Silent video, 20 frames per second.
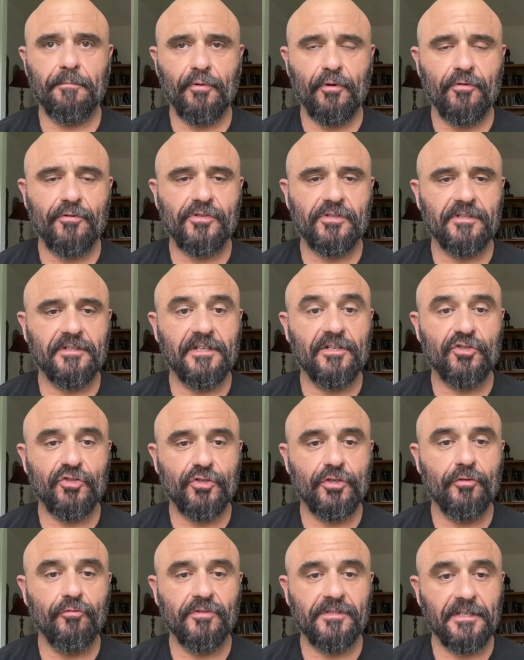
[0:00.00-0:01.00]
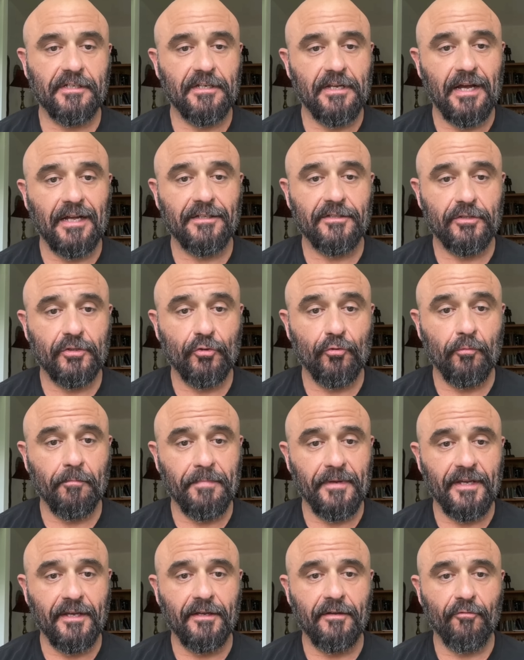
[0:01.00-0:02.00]
the person is choosing not to
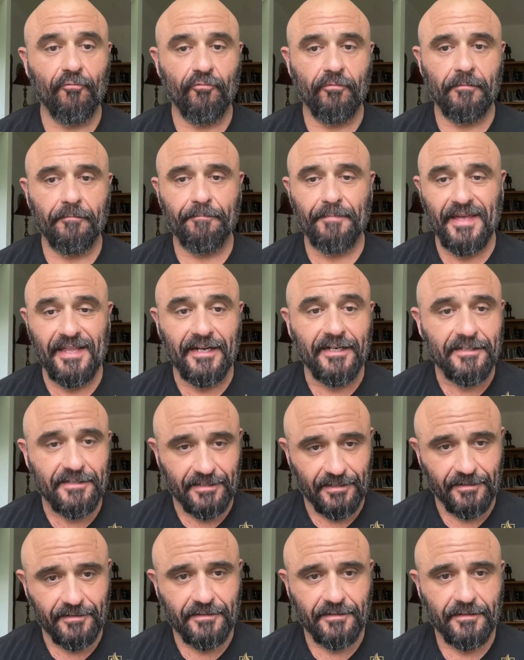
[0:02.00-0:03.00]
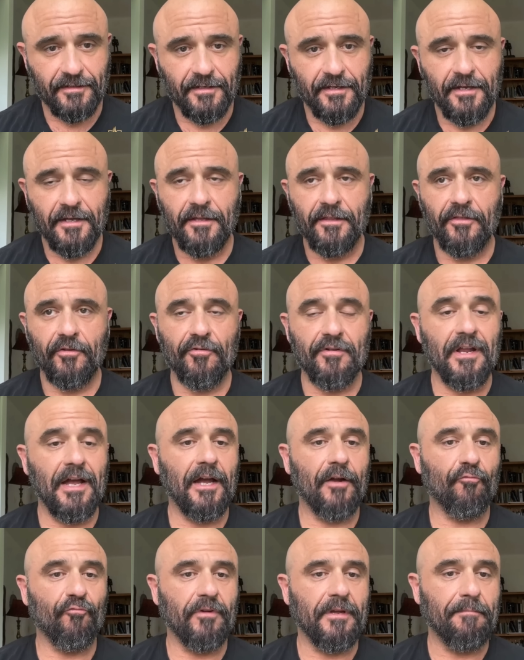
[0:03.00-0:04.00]
be penitent. They're
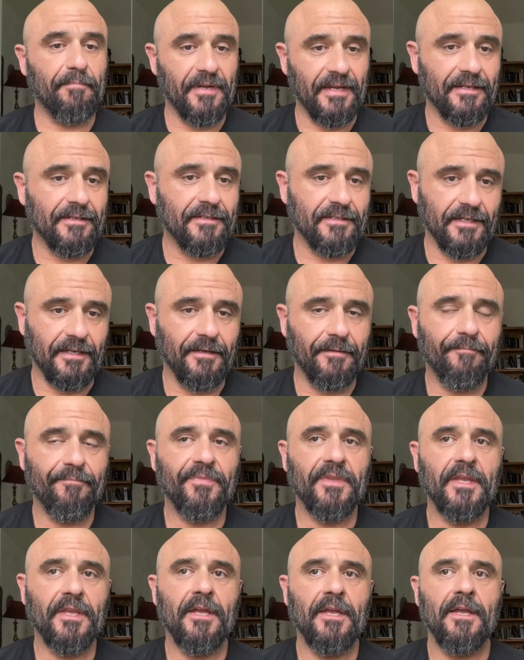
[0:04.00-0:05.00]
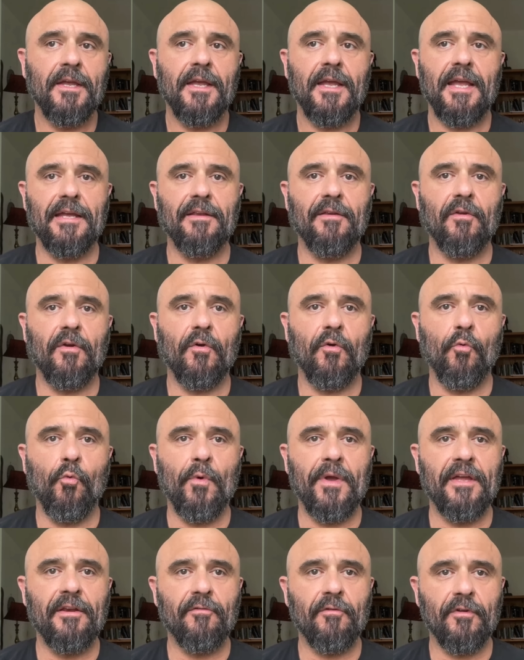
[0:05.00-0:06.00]
not repentant. And
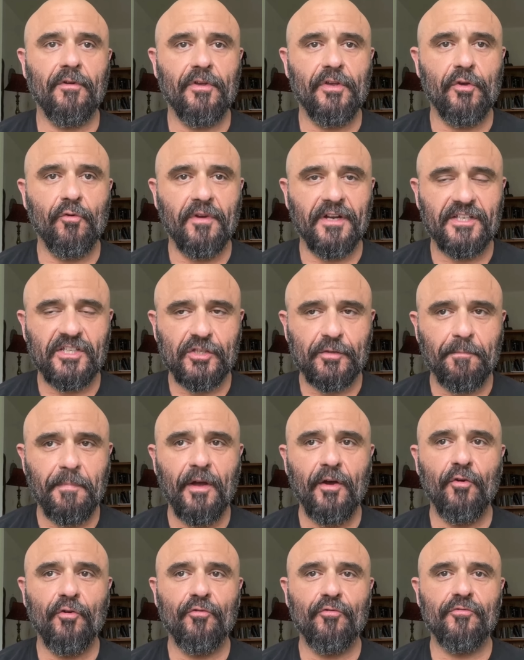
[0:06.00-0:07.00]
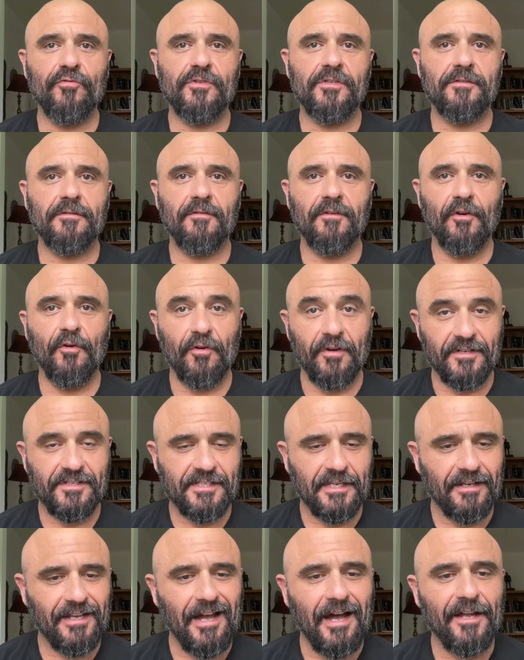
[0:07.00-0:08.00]
when you expose, or
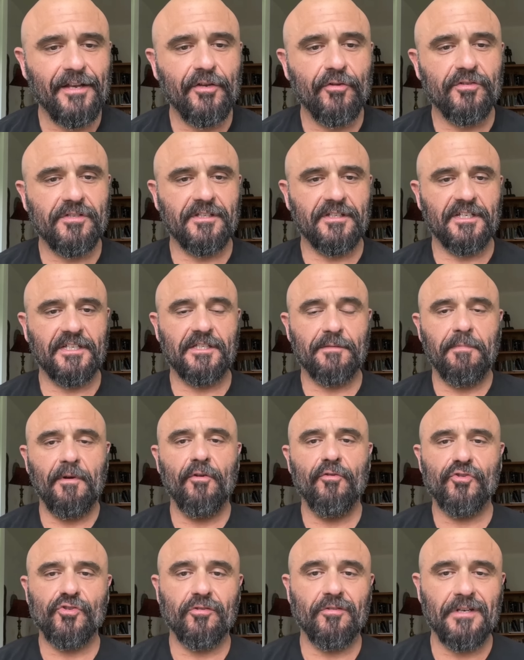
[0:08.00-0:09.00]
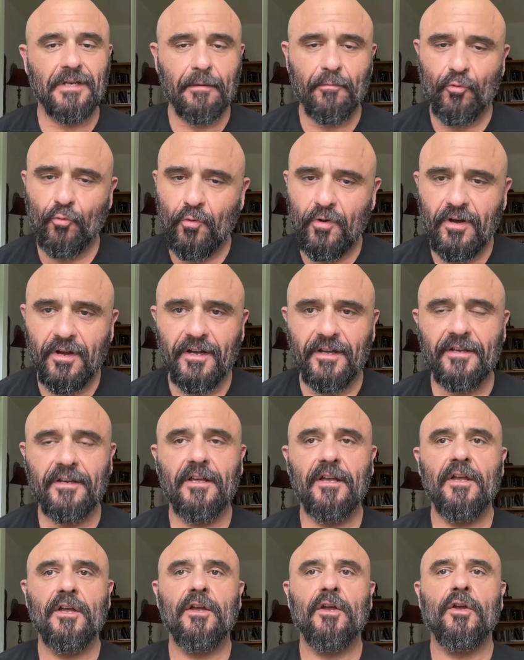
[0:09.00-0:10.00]
God uses exposure, number
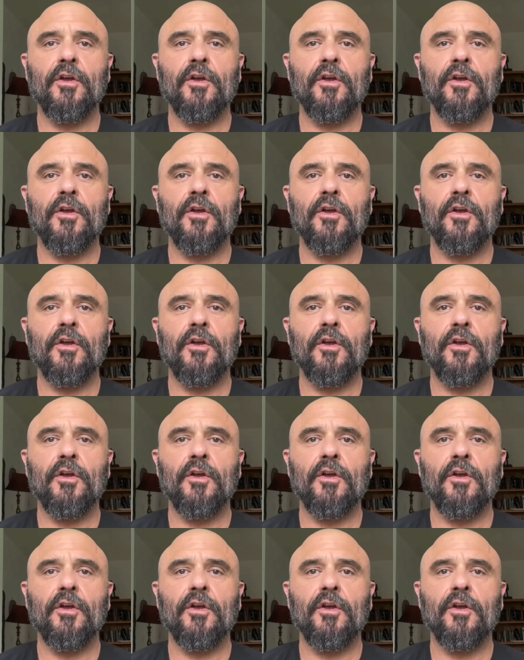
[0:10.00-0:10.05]
one,